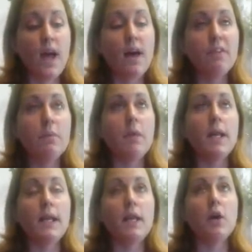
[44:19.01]
having
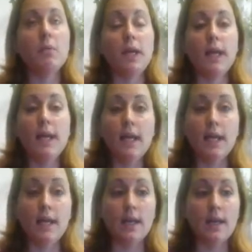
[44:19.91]
money coming
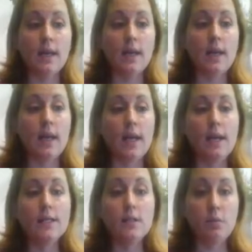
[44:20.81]
in
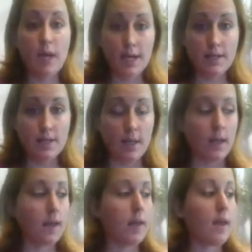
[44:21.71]
is a
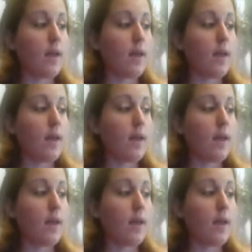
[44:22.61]
blessing.